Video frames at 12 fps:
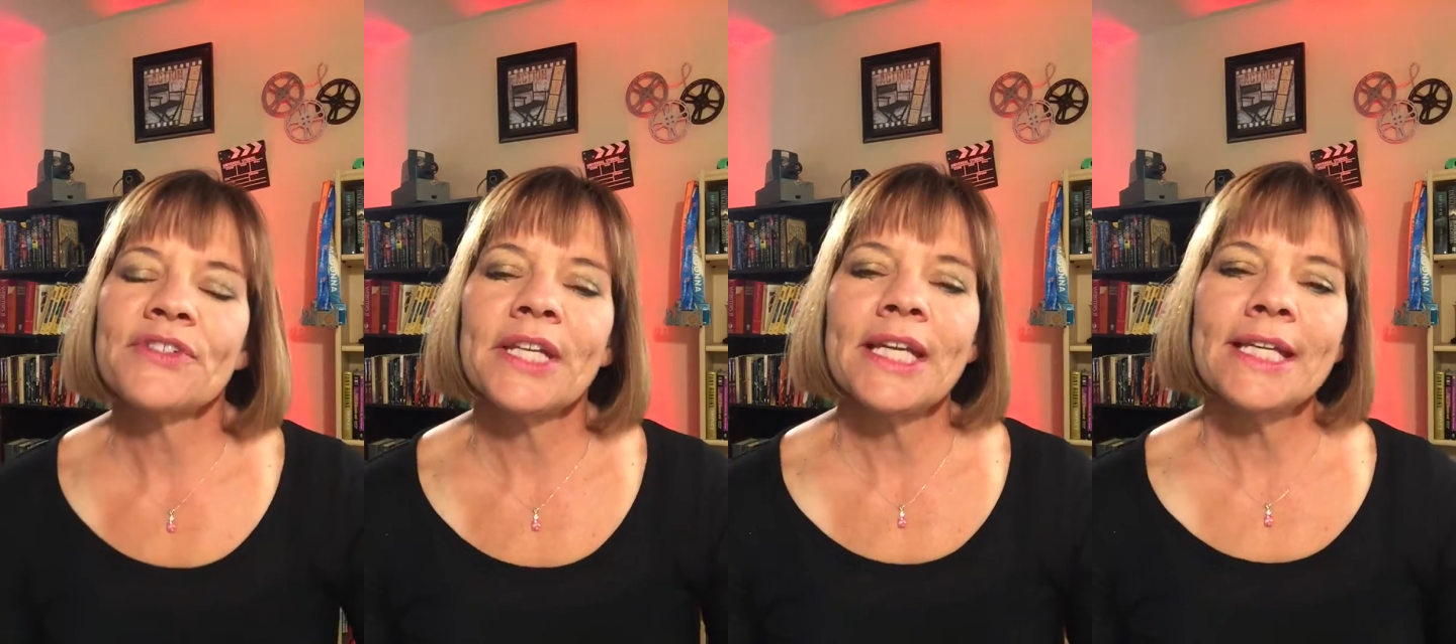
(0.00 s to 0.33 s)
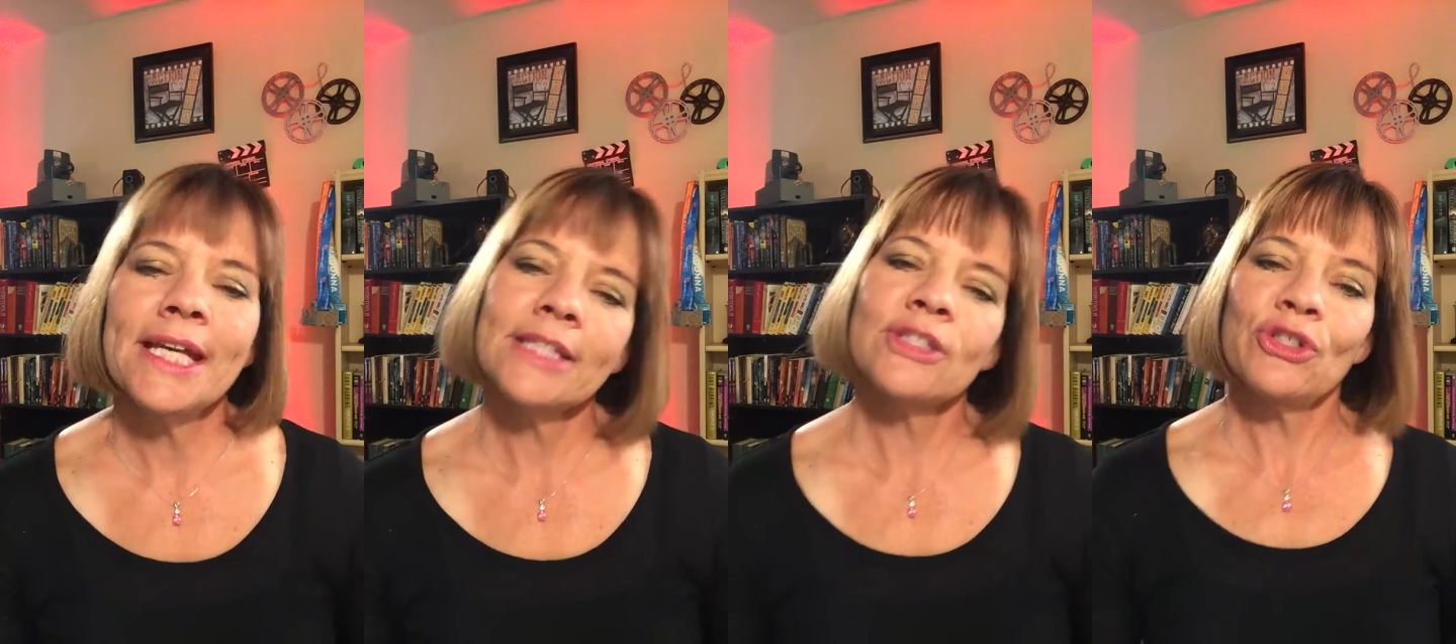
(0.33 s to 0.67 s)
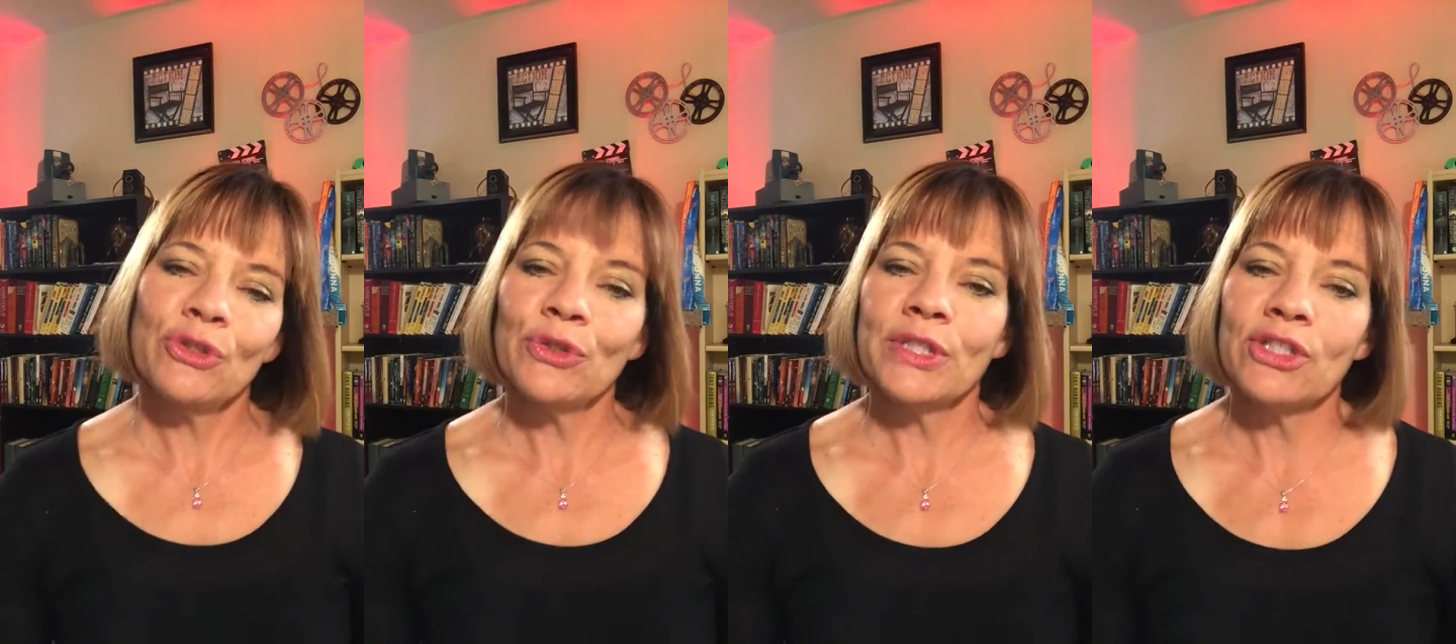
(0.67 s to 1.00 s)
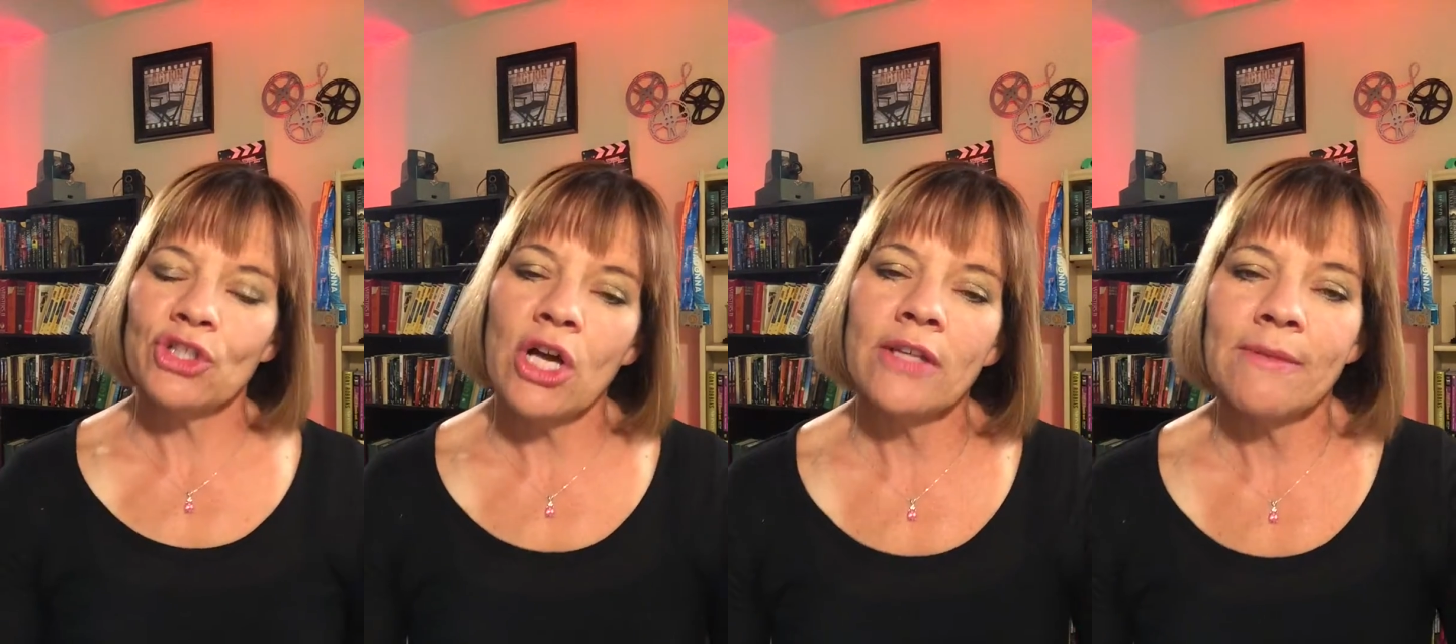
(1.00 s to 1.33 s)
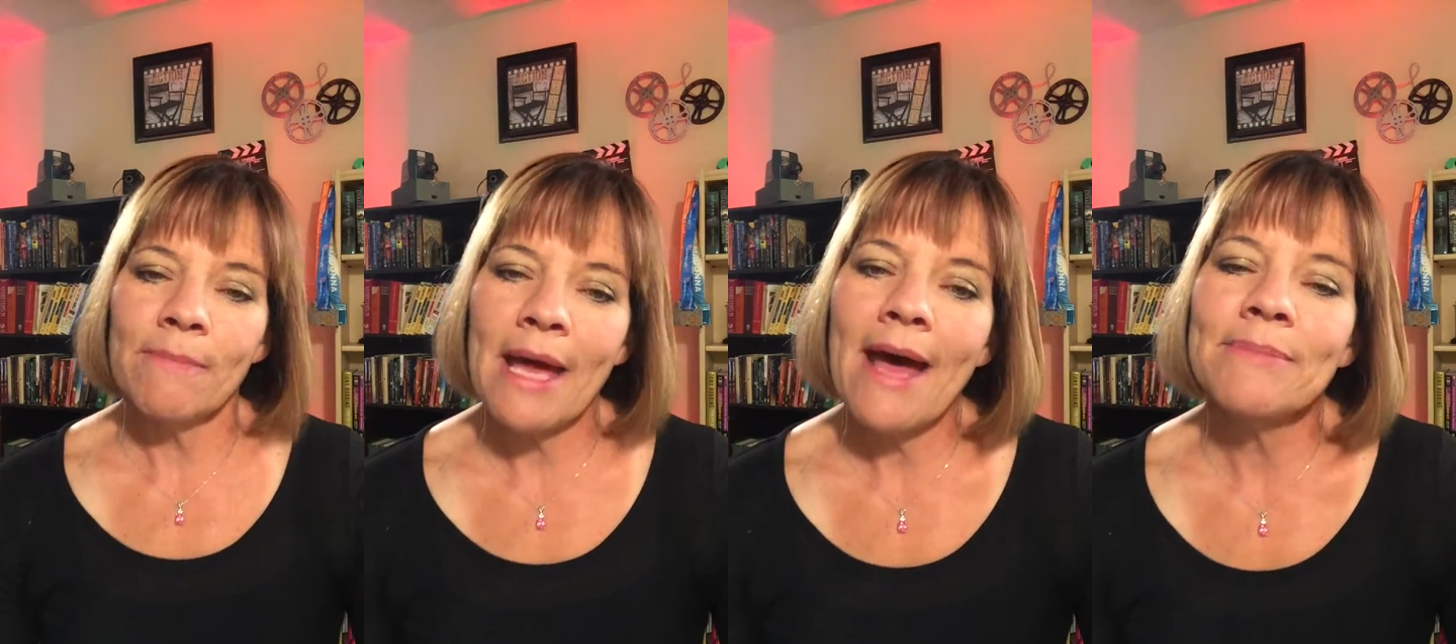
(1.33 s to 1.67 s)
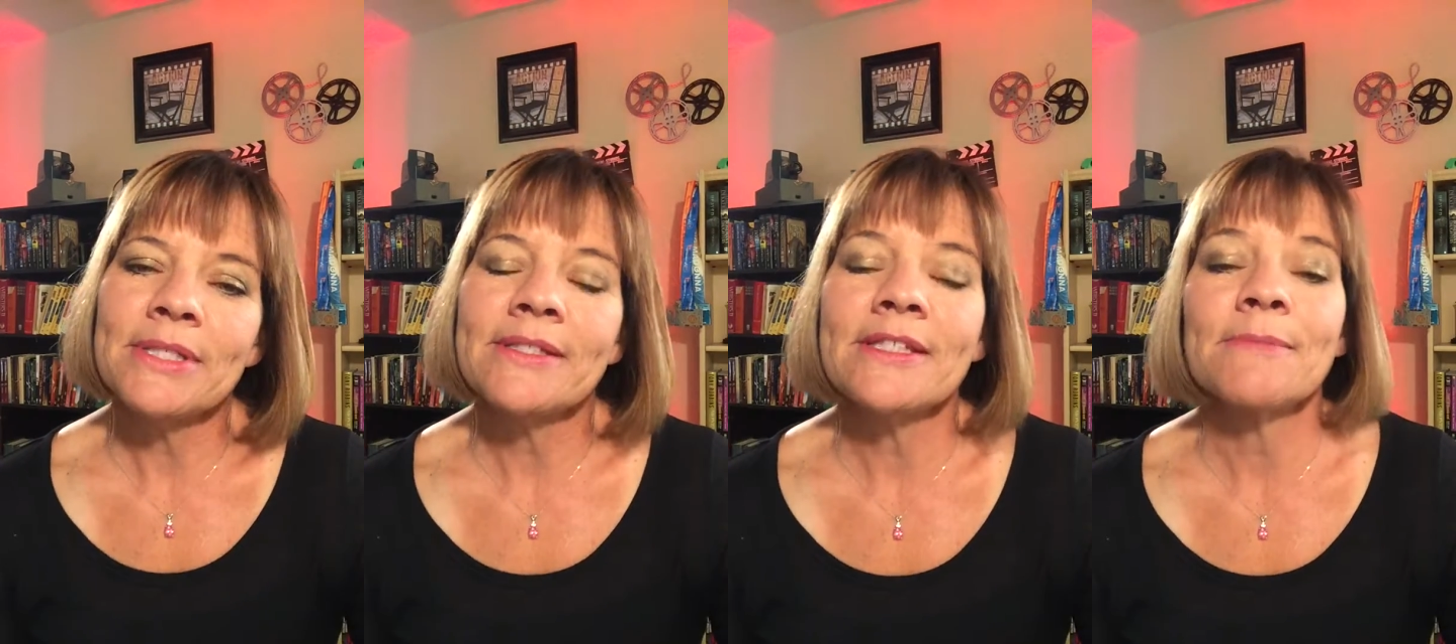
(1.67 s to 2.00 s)
and he gets news that John the
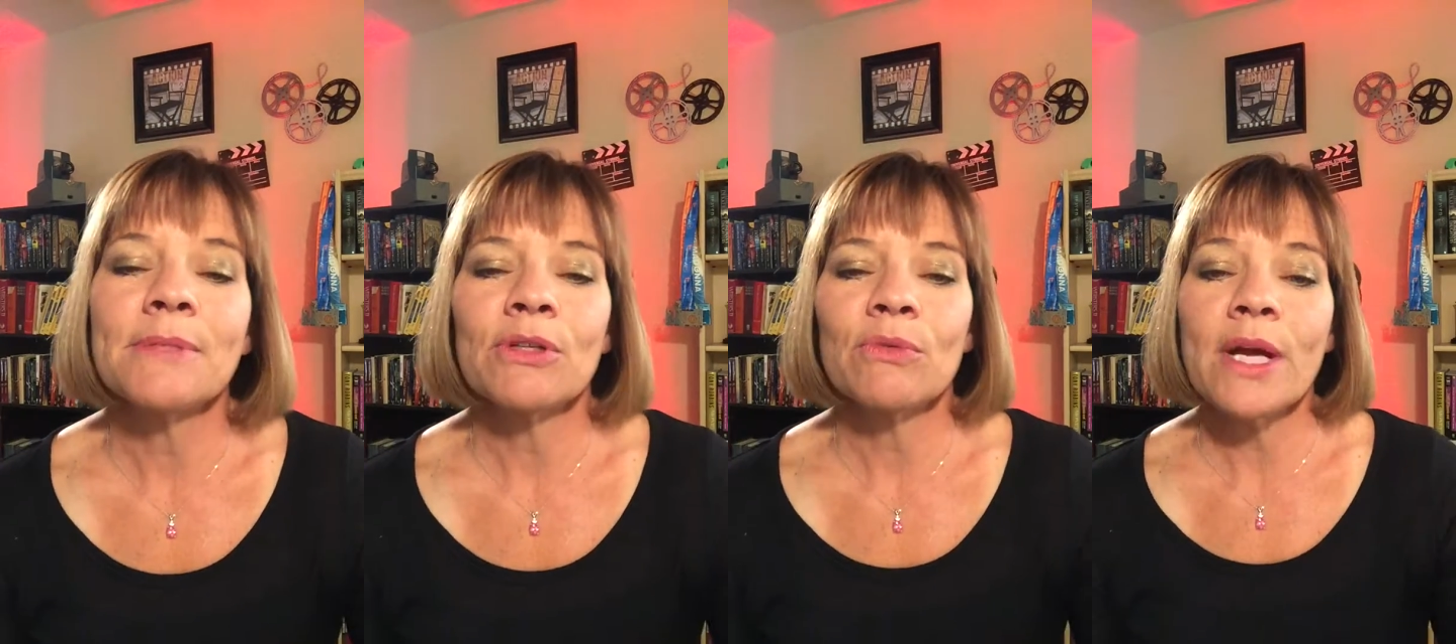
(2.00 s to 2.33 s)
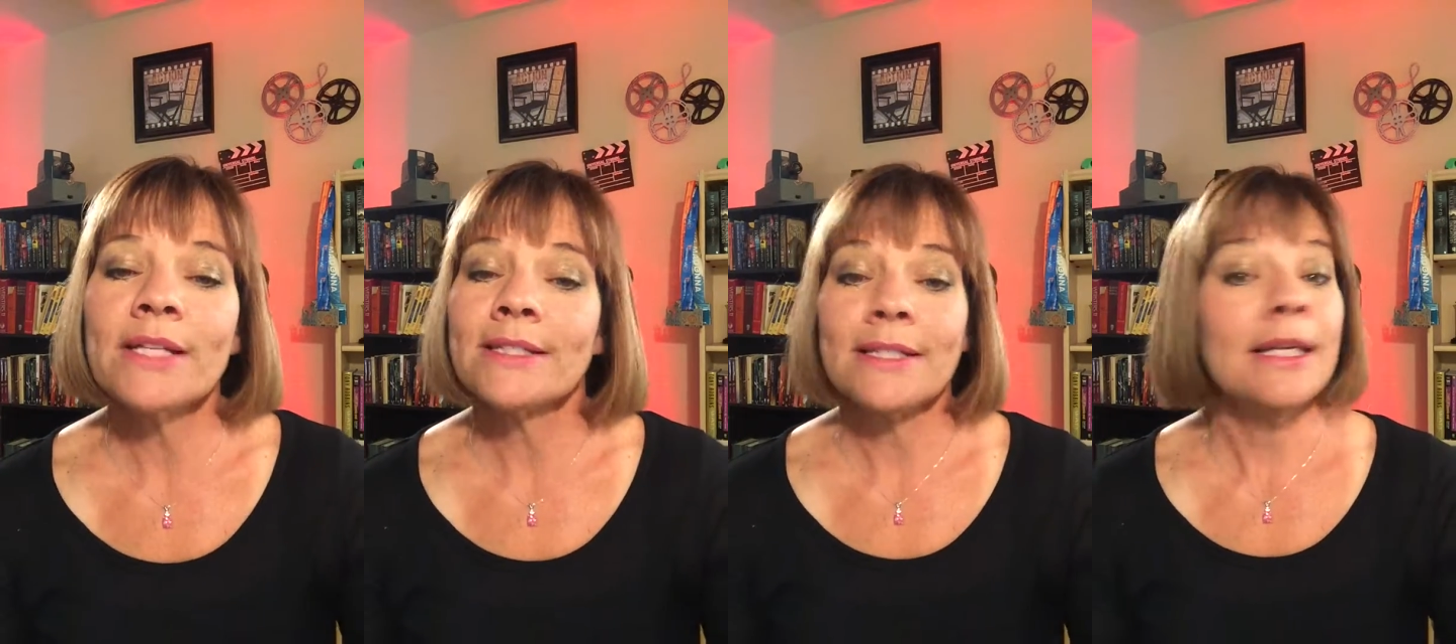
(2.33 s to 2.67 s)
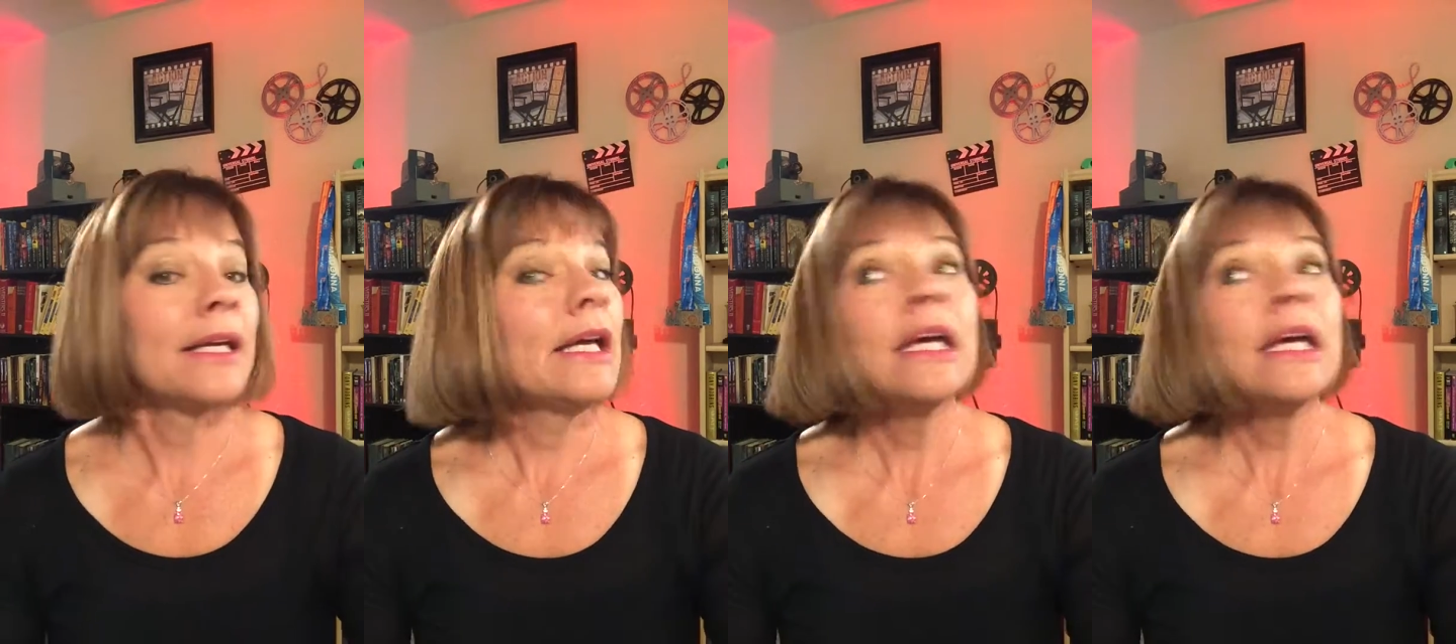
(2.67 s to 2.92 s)
Baptist has been arrested,